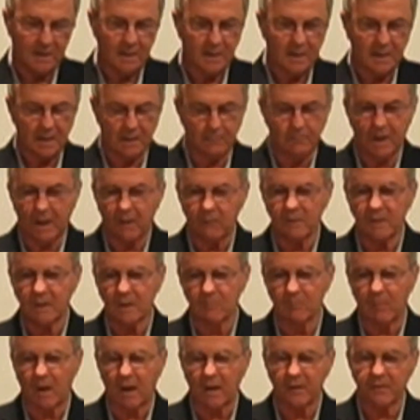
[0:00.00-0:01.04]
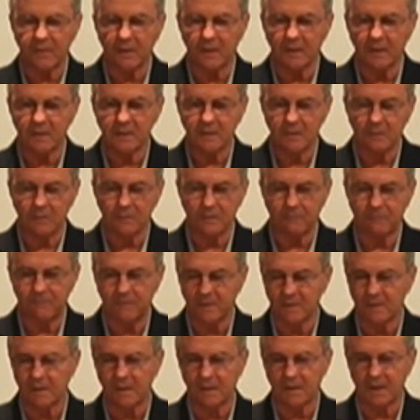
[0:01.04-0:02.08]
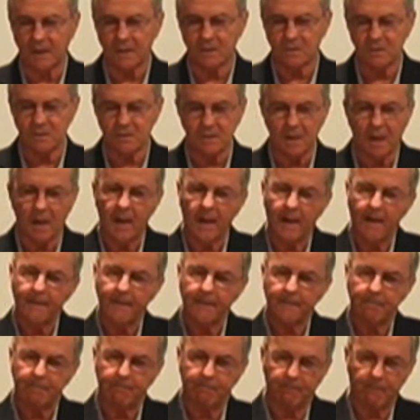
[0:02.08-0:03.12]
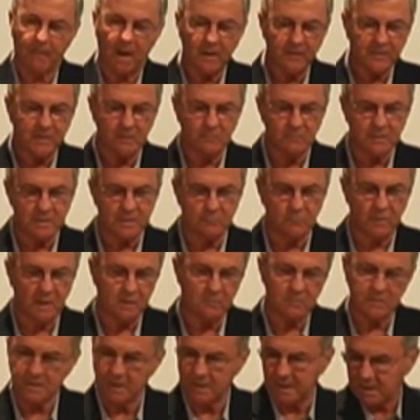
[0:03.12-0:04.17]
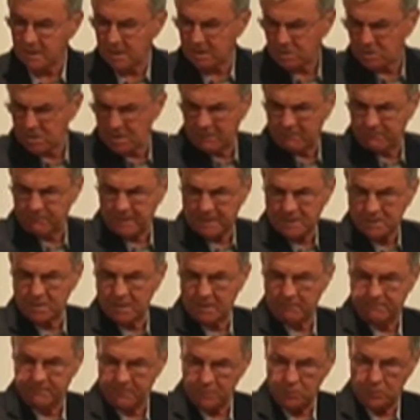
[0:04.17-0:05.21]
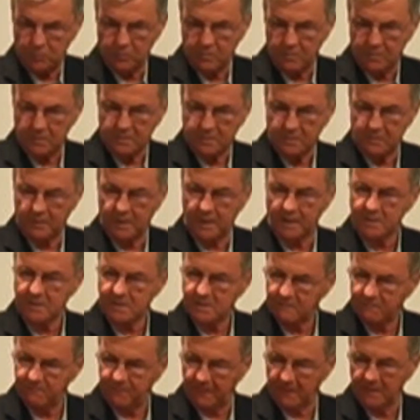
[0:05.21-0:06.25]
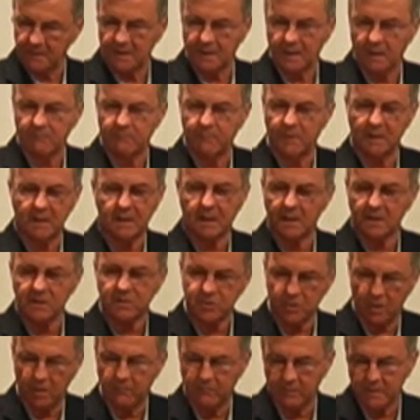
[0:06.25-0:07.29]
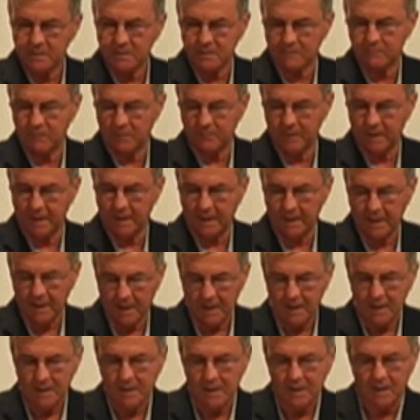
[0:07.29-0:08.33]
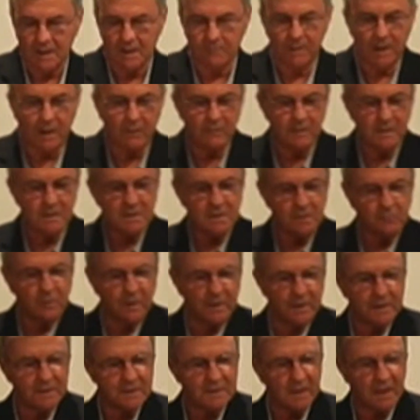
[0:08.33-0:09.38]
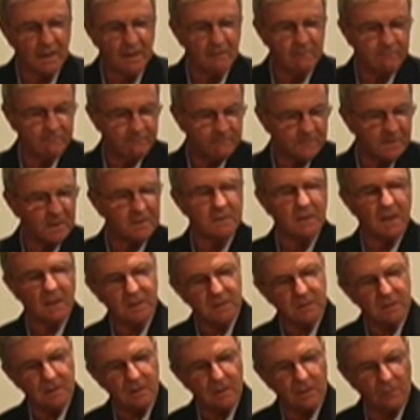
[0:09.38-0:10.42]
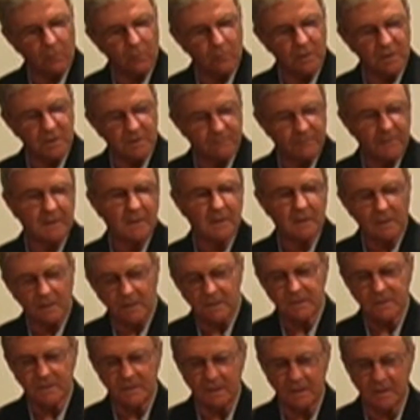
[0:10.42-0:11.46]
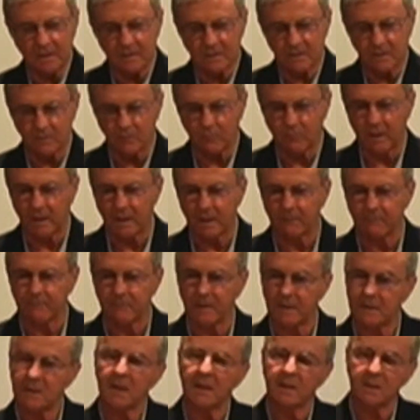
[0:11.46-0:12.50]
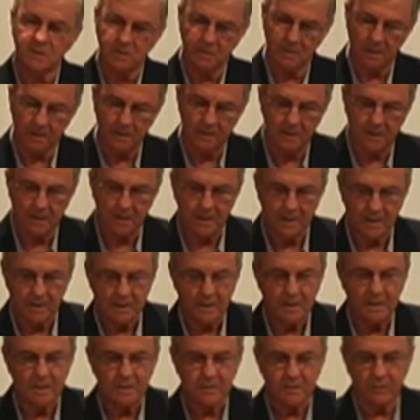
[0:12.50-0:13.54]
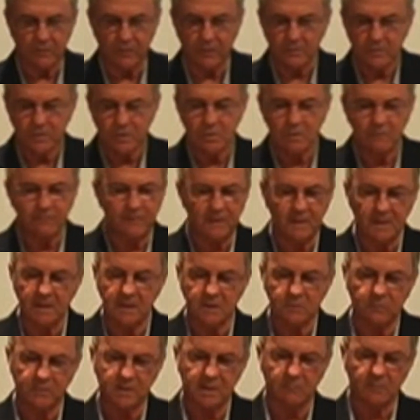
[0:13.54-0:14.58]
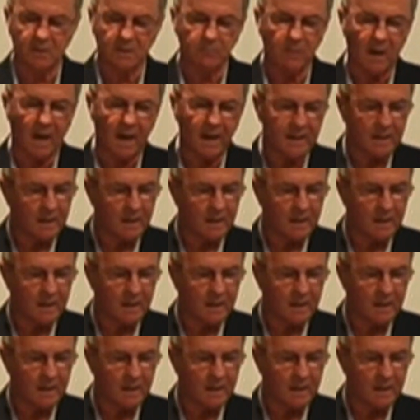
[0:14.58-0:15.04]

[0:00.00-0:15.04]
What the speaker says: And Mary and Martha, the feeling natures, Martha was the one who was in the kitchen fixing the food, so that feeling of being in service for me. And Mary is the one that's kind of sitting at the Lord's feet listening, so one of attention. So those two feelings within my body